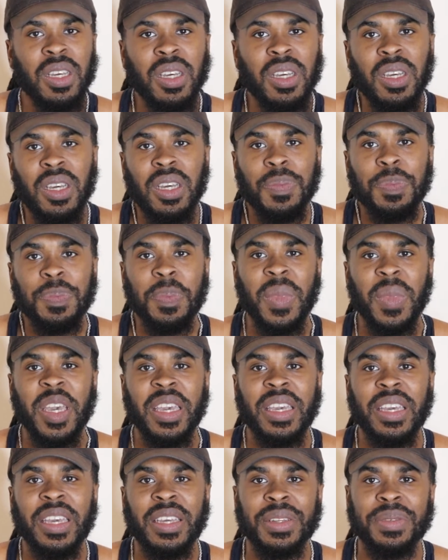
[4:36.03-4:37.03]

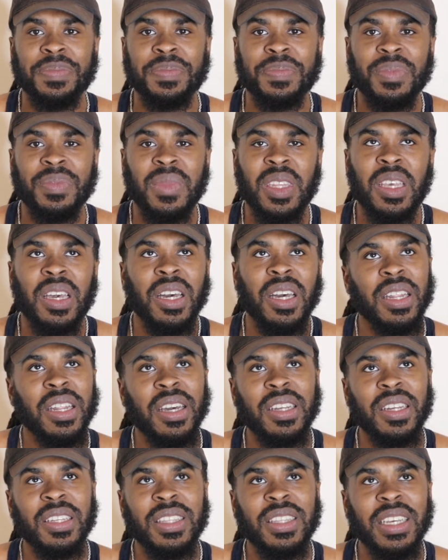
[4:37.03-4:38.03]
man, another
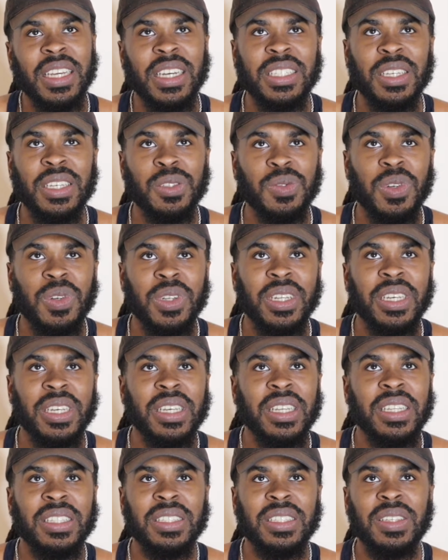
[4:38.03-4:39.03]
thing I just want to
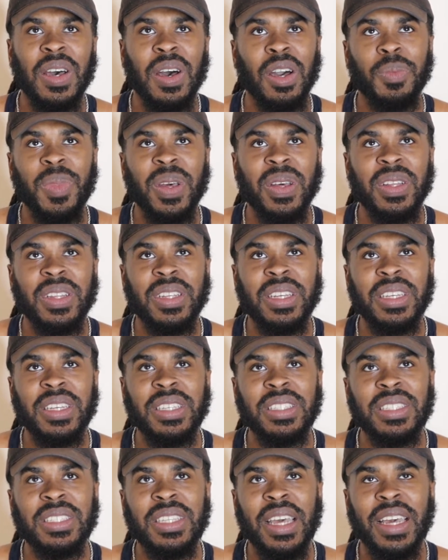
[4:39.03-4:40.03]
talk about is
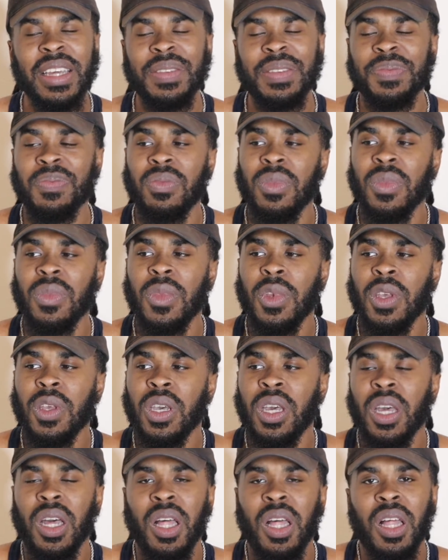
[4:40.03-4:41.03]
that,
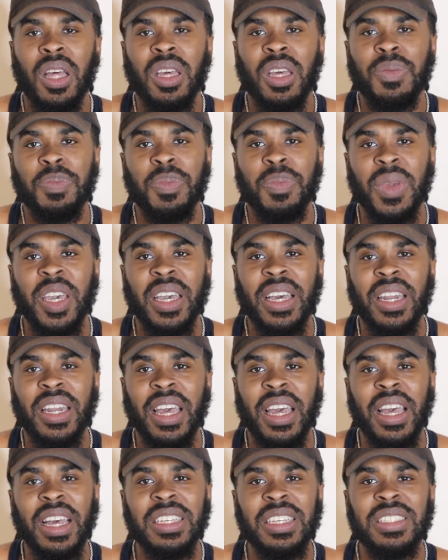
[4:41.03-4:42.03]
man,
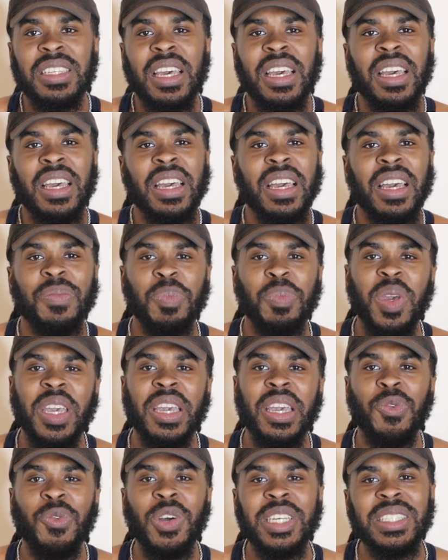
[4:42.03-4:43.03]
as men,
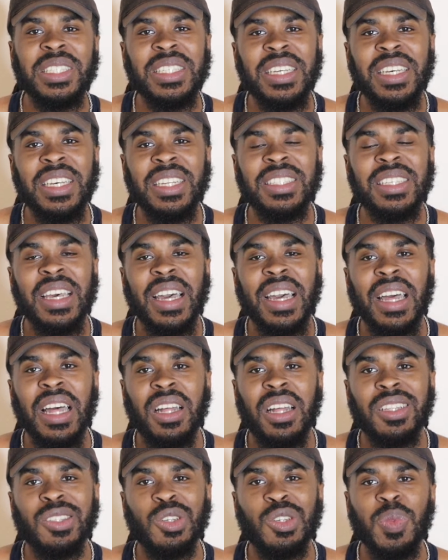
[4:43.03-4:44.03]
we tend to have
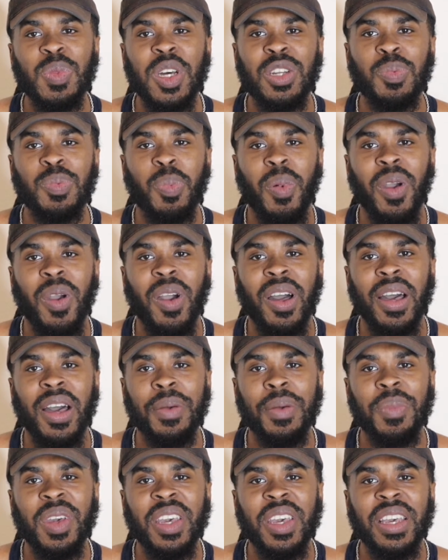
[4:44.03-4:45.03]
too much pride,
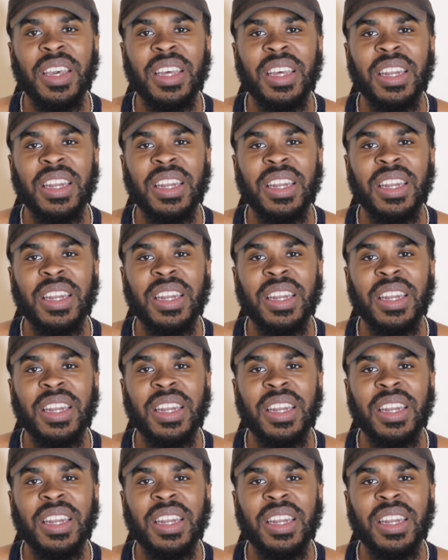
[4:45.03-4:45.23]
man.